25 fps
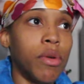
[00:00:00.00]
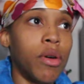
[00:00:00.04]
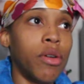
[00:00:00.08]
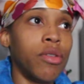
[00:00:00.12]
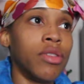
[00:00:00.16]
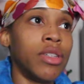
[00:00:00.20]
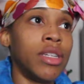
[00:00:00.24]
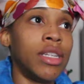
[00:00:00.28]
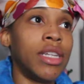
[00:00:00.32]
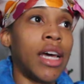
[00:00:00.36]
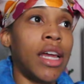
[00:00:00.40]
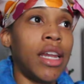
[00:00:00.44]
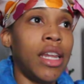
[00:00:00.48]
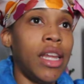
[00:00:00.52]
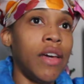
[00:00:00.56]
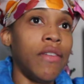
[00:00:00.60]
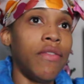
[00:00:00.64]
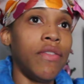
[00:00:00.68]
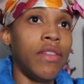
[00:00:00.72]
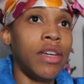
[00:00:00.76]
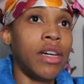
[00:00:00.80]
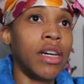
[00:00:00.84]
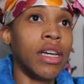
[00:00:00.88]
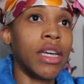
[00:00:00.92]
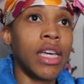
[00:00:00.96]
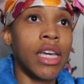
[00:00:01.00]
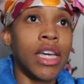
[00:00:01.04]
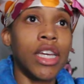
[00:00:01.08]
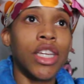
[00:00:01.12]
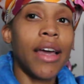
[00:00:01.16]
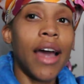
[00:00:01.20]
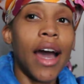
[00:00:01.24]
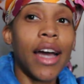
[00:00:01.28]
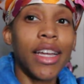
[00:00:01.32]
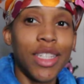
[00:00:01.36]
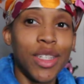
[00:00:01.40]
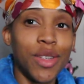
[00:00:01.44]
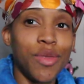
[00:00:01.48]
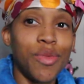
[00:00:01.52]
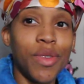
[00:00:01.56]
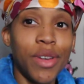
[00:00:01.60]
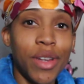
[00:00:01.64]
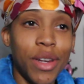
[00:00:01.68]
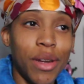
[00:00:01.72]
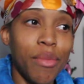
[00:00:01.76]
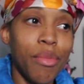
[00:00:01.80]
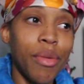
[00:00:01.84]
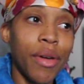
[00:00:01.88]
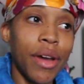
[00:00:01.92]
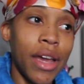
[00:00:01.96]
posted. And I definitely, again, I just
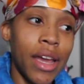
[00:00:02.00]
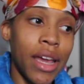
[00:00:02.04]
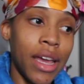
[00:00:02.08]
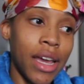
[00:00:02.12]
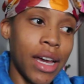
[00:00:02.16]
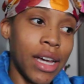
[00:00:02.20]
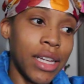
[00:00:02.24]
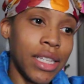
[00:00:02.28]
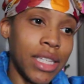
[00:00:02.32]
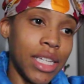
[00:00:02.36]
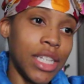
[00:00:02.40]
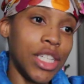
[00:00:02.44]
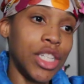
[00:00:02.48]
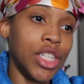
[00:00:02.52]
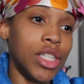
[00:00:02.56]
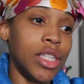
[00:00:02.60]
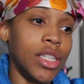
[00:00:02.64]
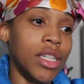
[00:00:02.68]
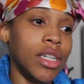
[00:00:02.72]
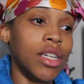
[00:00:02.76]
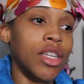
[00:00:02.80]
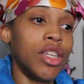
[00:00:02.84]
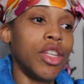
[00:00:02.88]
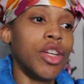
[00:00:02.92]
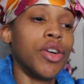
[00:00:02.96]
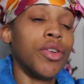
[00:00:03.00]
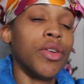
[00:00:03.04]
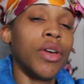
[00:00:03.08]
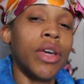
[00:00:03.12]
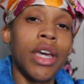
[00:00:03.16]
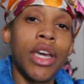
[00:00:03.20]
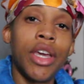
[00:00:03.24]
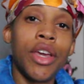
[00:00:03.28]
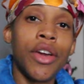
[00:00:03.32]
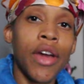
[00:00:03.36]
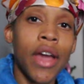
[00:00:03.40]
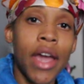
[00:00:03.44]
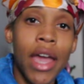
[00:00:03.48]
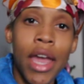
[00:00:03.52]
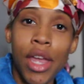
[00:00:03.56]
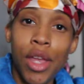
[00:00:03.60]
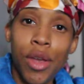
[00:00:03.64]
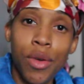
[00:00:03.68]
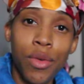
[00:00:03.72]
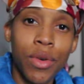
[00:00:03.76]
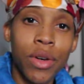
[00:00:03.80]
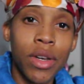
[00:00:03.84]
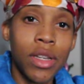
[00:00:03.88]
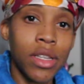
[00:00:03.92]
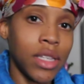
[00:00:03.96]
wanted to bring attention to, you know, getting your
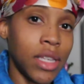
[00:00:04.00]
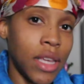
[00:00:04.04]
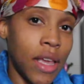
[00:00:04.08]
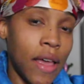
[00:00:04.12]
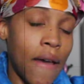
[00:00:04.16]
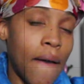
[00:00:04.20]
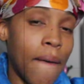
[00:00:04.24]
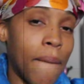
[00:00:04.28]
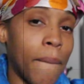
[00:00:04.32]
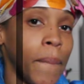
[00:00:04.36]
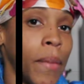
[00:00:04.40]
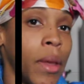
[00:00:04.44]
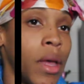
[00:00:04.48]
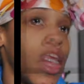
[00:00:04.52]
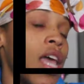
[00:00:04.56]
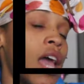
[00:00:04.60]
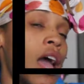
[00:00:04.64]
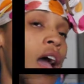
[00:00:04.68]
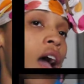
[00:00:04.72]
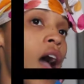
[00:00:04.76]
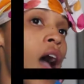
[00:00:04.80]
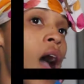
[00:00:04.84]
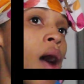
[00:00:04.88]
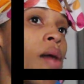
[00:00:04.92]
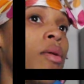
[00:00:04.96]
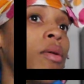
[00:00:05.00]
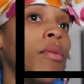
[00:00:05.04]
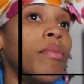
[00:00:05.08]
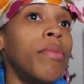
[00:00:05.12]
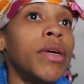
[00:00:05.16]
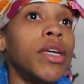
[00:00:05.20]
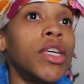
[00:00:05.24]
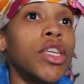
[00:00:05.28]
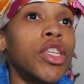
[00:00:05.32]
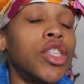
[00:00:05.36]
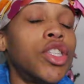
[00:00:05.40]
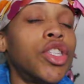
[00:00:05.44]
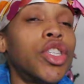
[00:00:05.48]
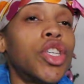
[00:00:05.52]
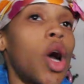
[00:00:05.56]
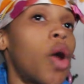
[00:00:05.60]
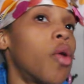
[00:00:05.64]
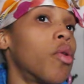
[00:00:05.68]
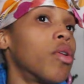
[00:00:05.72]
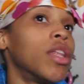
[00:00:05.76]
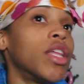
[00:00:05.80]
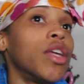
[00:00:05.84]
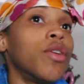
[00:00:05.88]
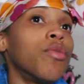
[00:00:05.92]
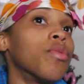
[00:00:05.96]
annual exam. I would be
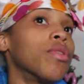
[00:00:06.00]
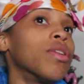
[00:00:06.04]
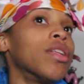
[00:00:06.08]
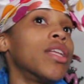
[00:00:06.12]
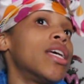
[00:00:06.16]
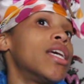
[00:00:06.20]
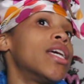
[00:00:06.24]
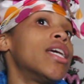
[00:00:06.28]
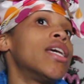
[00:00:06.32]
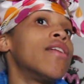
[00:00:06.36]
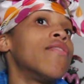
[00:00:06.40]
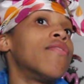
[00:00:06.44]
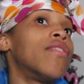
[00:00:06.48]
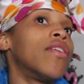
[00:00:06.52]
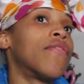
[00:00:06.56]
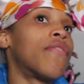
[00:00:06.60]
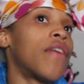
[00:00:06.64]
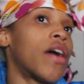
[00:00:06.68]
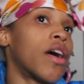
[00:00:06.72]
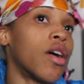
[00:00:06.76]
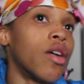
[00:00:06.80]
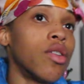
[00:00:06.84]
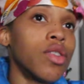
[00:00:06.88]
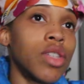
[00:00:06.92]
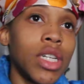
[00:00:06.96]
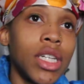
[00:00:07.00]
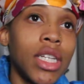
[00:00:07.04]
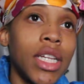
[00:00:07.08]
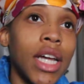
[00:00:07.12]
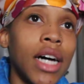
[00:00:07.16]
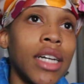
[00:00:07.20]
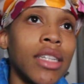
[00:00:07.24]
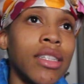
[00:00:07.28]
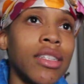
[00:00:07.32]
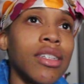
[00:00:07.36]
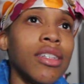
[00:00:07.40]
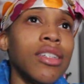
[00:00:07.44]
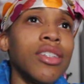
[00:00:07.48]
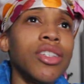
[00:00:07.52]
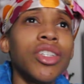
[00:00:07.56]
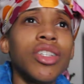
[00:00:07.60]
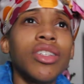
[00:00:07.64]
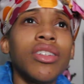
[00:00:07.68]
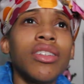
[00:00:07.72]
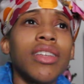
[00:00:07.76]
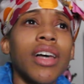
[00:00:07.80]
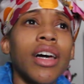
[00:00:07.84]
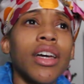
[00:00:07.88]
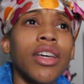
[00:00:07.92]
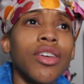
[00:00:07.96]
totally relieved if I go to the doctor and
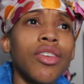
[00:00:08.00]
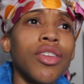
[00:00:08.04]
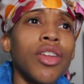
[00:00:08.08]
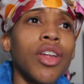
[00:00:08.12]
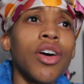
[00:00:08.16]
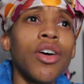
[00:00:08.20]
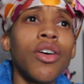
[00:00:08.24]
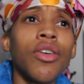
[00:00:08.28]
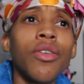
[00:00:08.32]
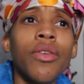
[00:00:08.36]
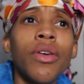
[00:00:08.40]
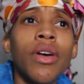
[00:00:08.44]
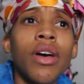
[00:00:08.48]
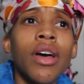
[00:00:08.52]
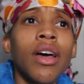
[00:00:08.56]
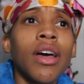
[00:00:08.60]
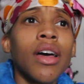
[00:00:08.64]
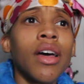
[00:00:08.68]
she's like, you know,